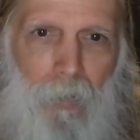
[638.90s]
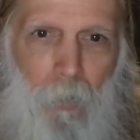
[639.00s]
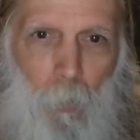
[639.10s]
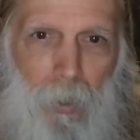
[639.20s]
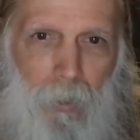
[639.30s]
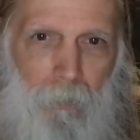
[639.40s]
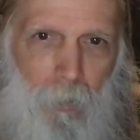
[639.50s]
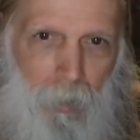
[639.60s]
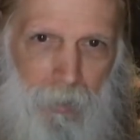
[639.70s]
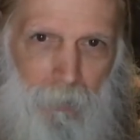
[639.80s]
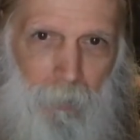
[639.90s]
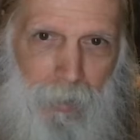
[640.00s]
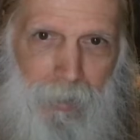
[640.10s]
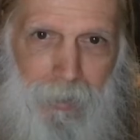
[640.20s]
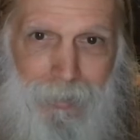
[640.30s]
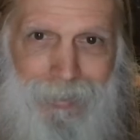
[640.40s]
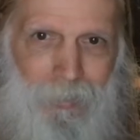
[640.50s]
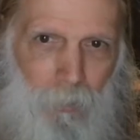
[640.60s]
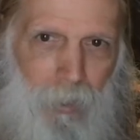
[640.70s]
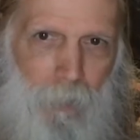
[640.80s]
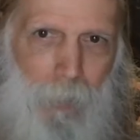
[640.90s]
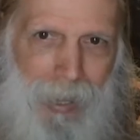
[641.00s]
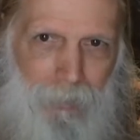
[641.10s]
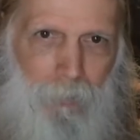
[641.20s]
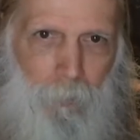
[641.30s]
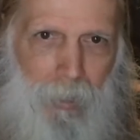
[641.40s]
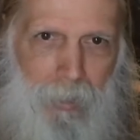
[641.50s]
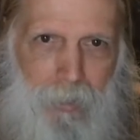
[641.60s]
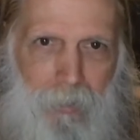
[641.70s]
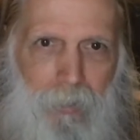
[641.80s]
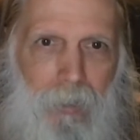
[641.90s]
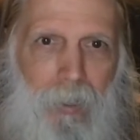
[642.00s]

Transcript: The winner, of course, was then known as patent medicine.